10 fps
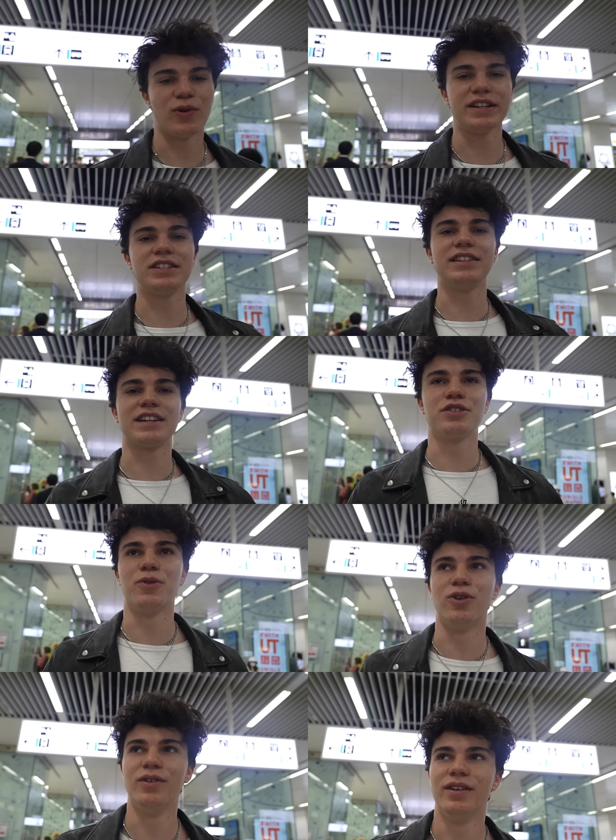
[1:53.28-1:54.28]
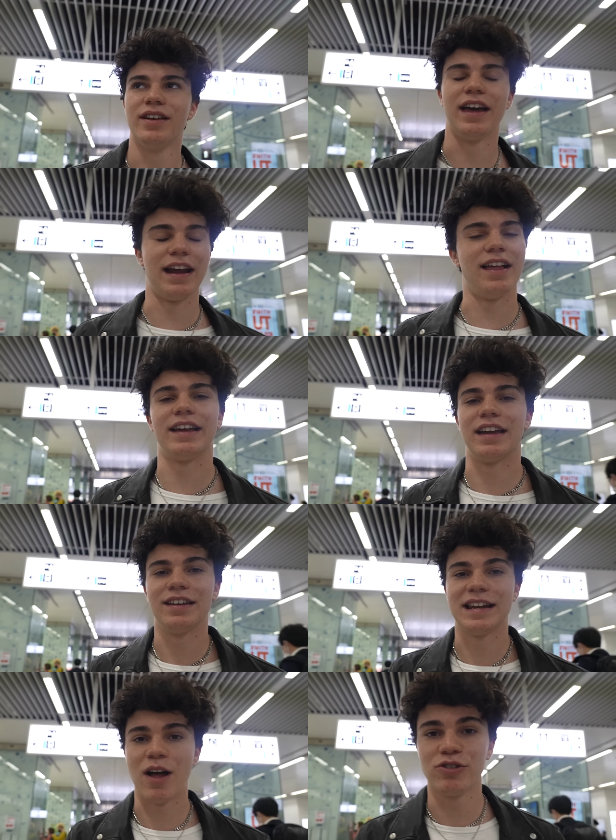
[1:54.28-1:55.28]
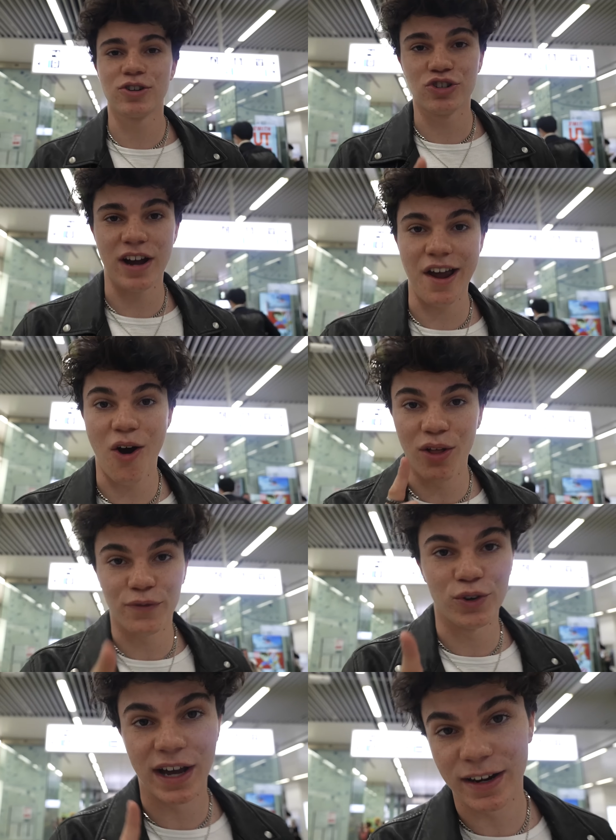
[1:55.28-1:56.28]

quite delectable, and I like it. Now let's go try all the food